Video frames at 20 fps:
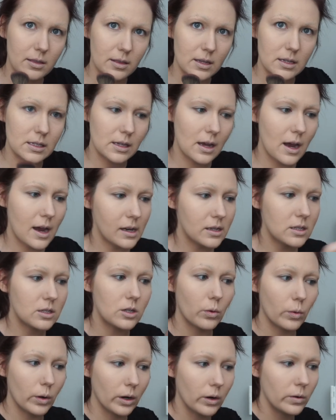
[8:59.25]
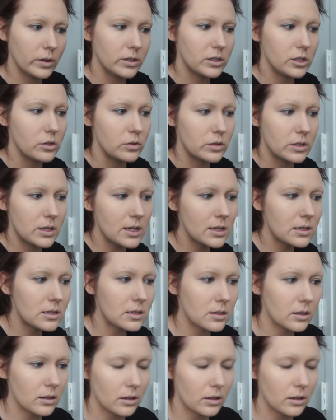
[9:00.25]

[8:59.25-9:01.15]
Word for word: this guy. So we're going to use this.